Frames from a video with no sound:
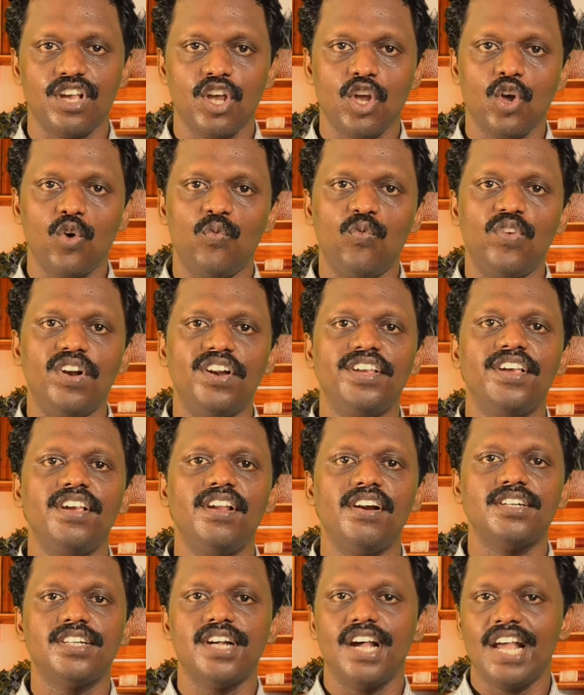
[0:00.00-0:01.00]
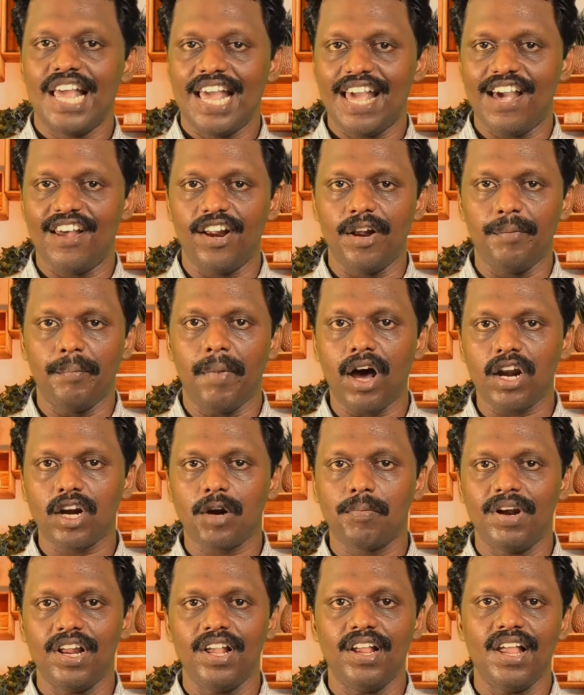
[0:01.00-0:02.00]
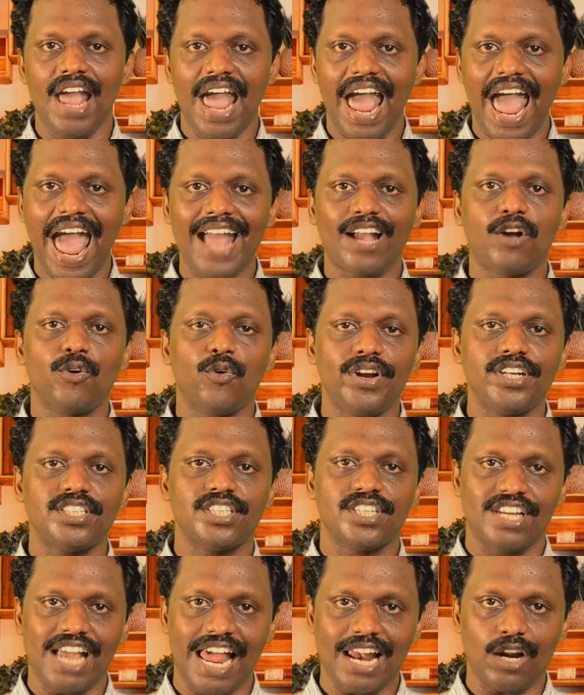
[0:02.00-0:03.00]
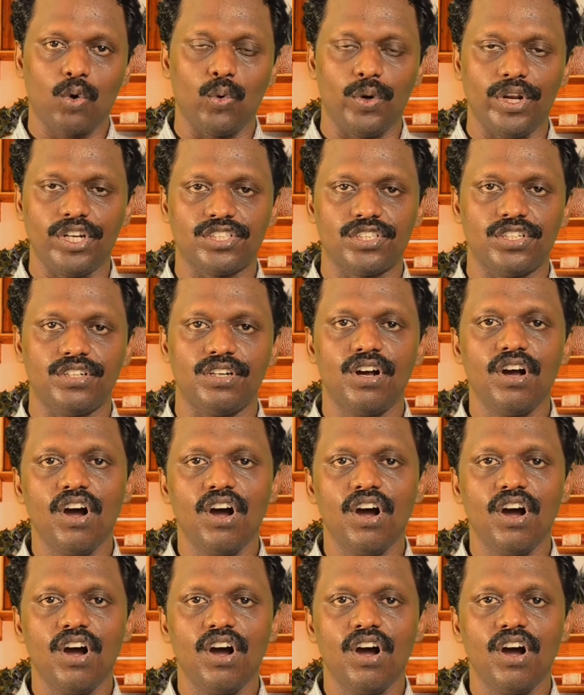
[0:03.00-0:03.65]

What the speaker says: will yield a remarkably accurate calculation